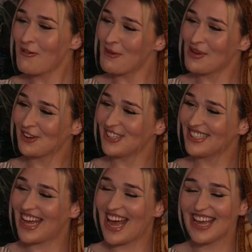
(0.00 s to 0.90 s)
What am I going
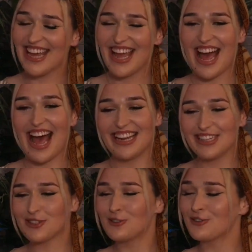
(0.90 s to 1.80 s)
to say?" And
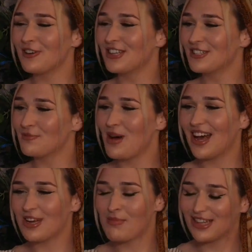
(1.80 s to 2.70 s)
he's a good friend of
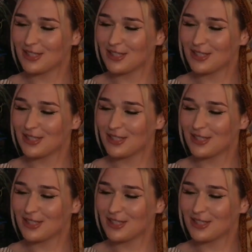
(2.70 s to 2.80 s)
mine. He